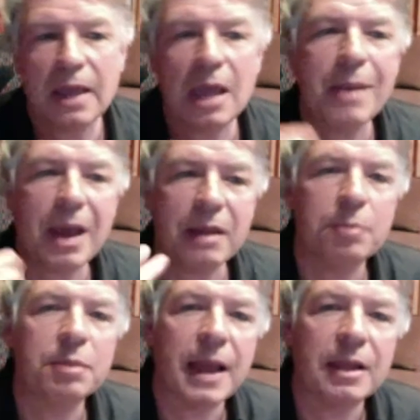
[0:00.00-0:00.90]
out of the
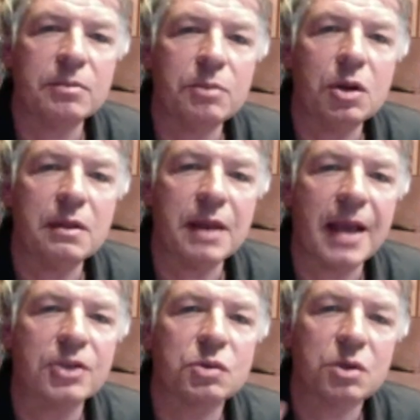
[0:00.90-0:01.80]
Black community that
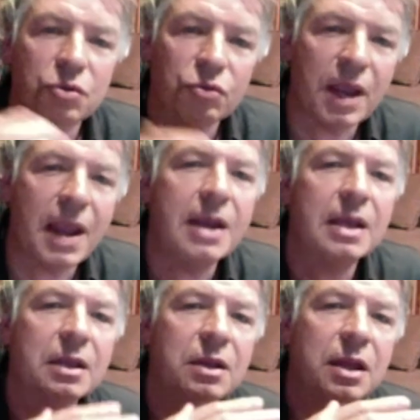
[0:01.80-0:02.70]
actually
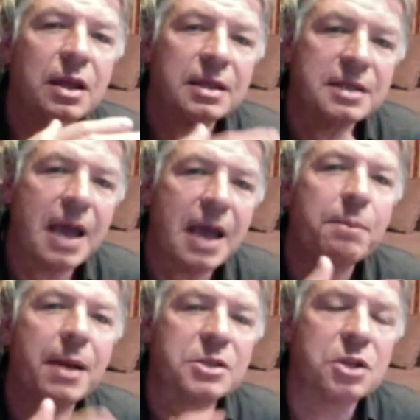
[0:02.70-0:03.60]
created tap
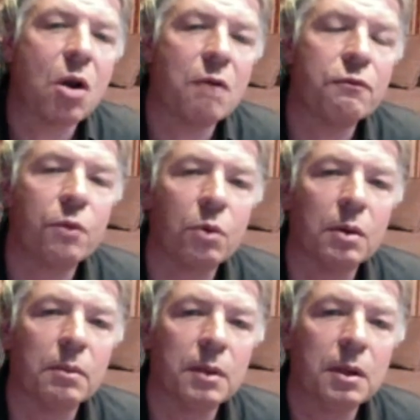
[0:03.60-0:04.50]
as an art
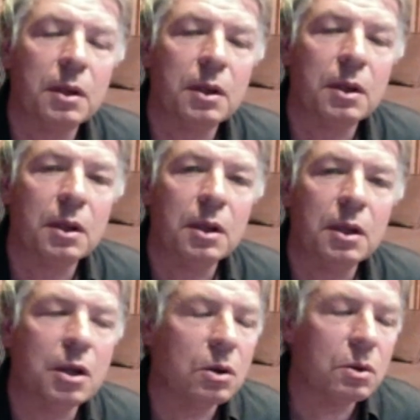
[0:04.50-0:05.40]
form.
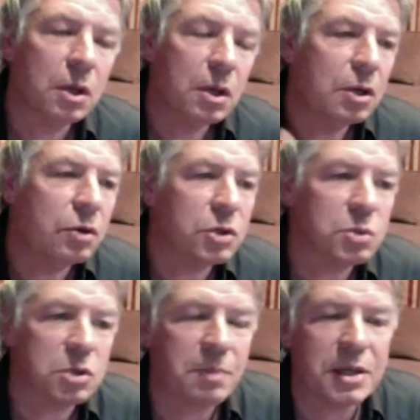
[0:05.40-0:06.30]
You know, Chris
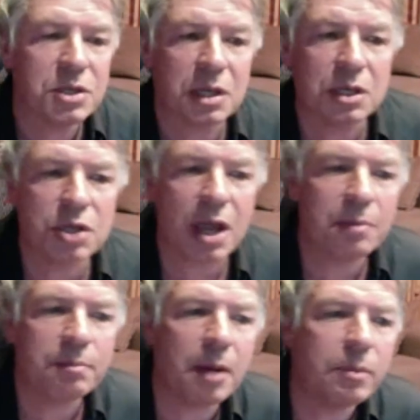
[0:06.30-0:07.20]
was mentioning John
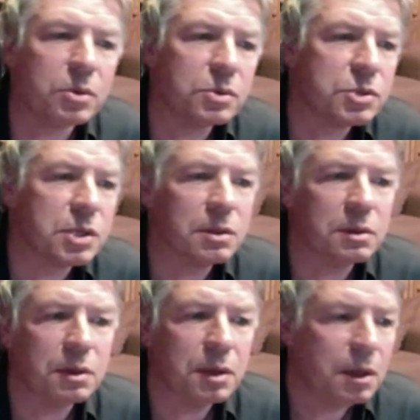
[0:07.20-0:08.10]
Bubbles and,
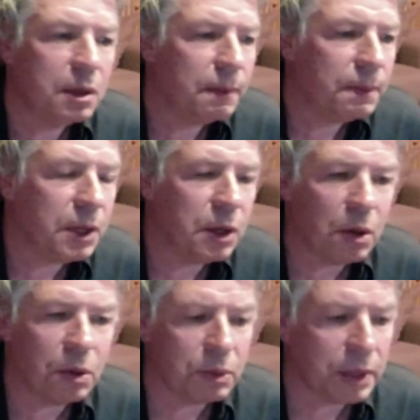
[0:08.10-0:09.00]
you
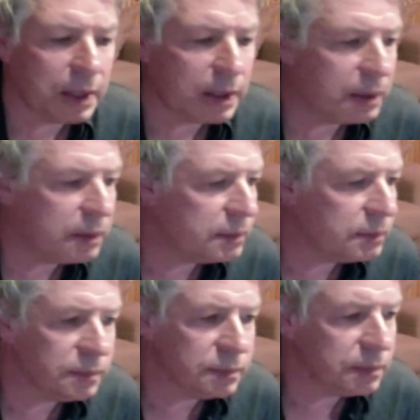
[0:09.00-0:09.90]
know,
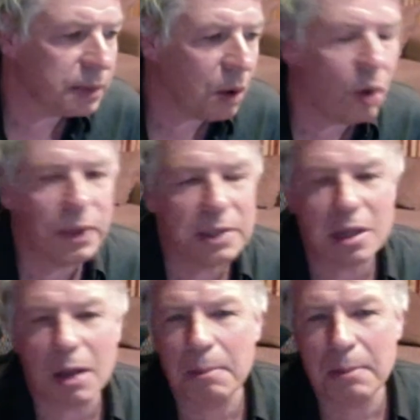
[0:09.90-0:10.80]
all these
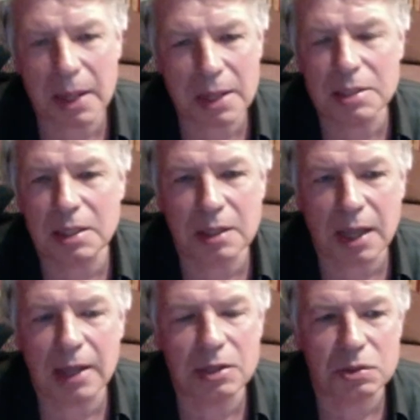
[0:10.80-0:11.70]
amazing
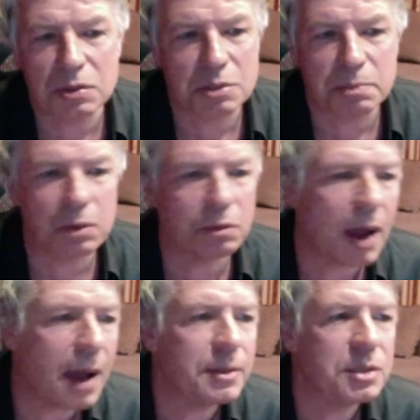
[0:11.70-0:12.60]
dancers, Bill
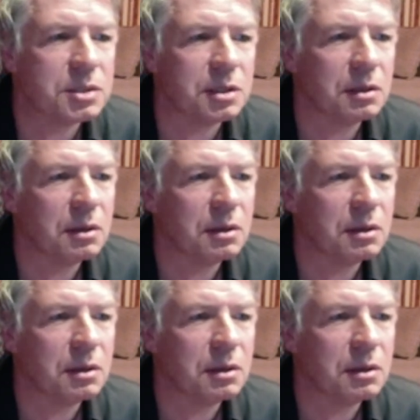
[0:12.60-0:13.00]
Robinson.